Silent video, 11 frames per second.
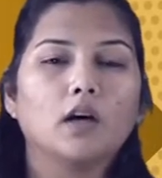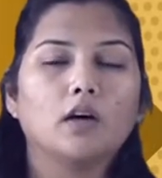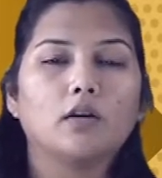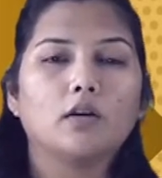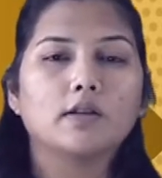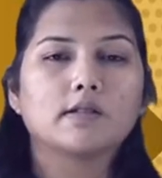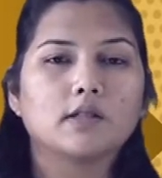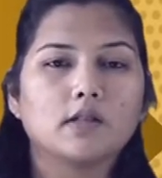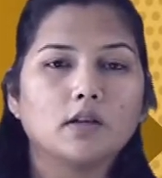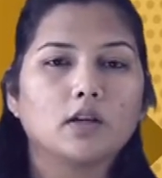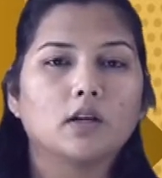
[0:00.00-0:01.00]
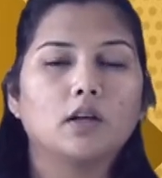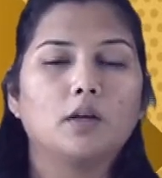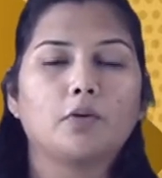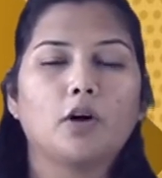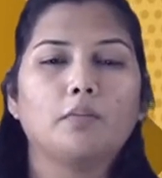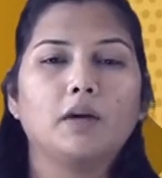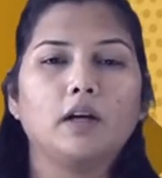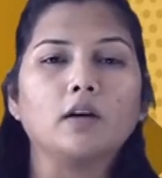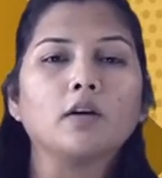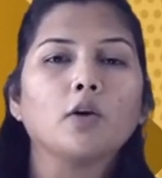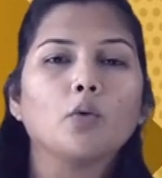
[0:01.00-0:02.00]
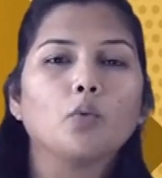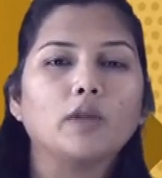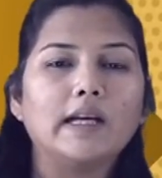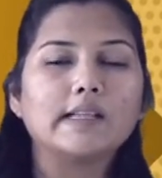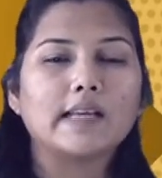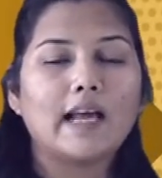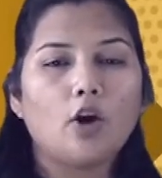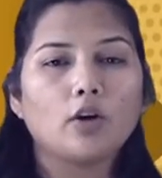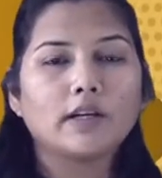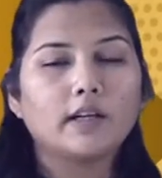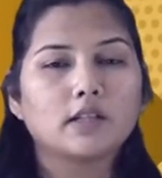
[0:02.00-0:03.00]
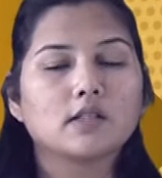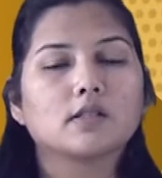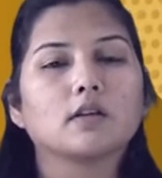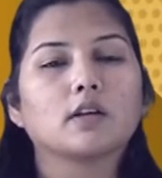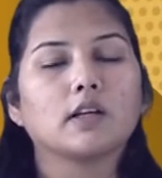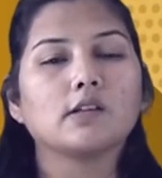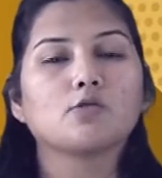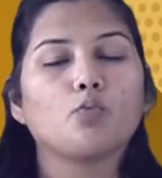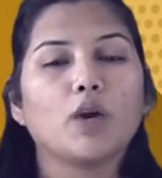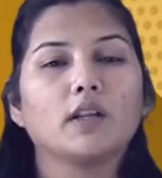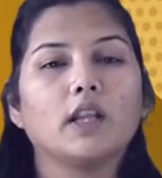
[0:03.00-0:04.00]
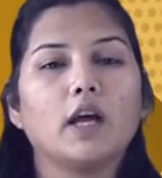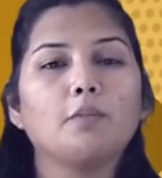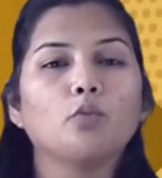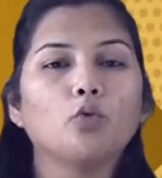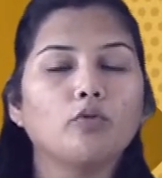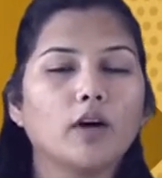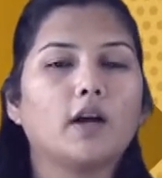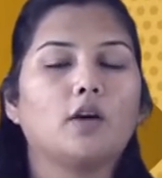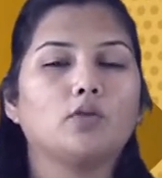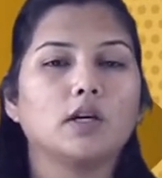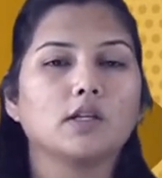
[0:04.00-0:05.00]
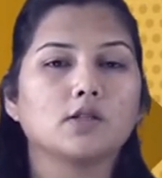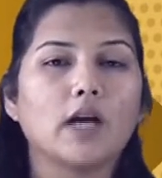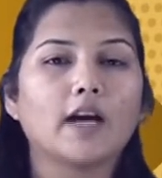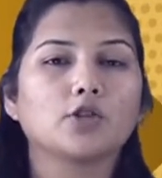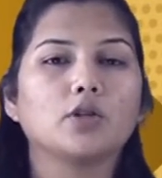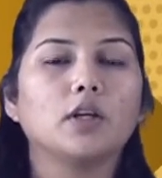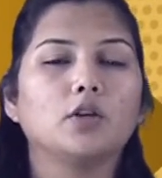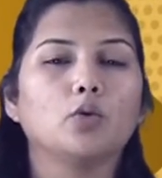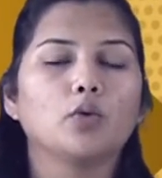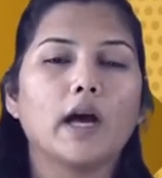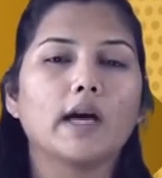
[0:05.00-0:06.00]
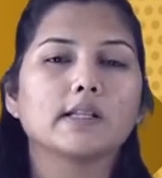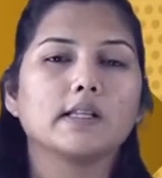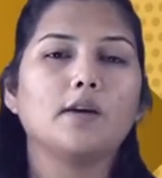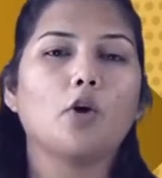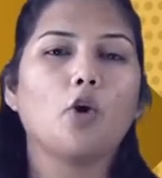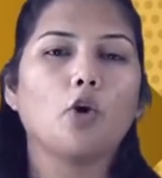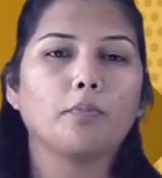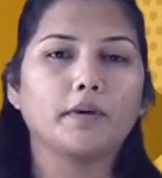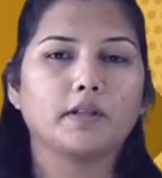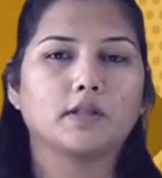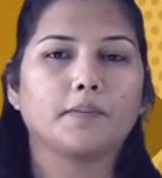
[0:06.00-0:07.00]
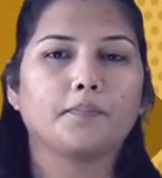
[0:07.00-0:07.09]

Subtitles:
A circle probably, these elongated circles where they move around is actually known as the orbit.